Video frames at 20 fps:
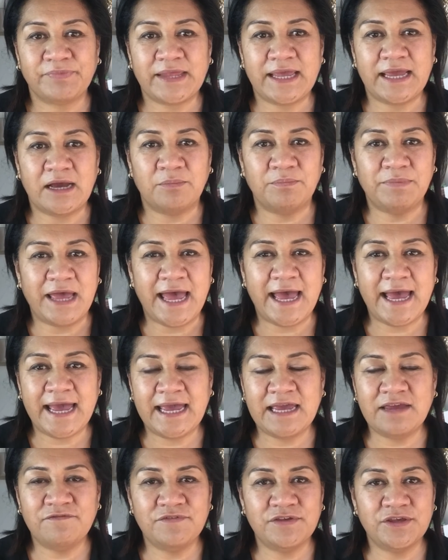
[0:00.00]
Our
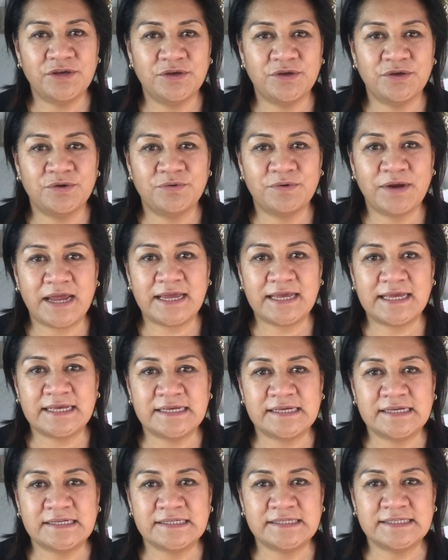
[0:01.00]
behavior
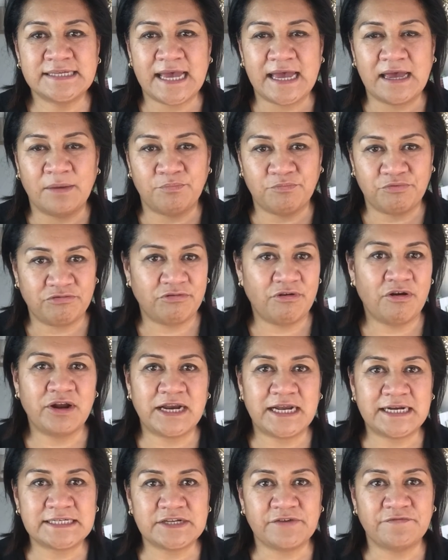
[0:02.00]
is a
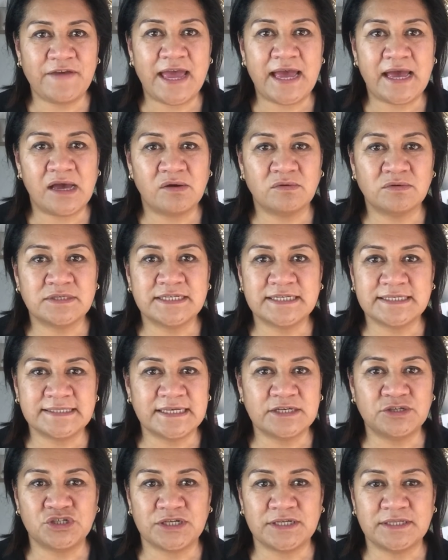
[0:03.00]
product of our
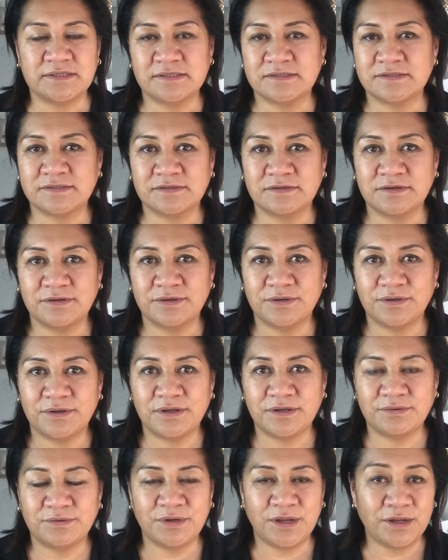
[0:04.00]
decisions
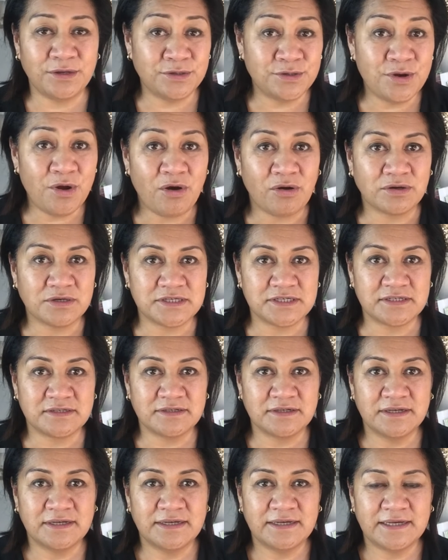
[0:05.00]
and not
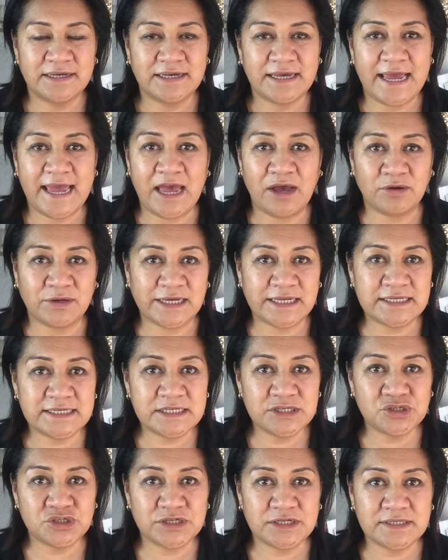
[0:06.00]
our
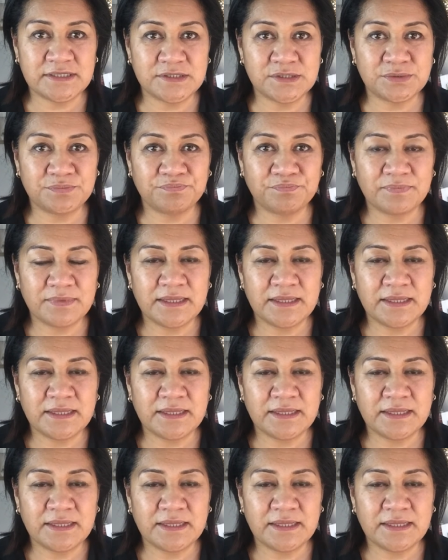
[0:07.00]
conditions.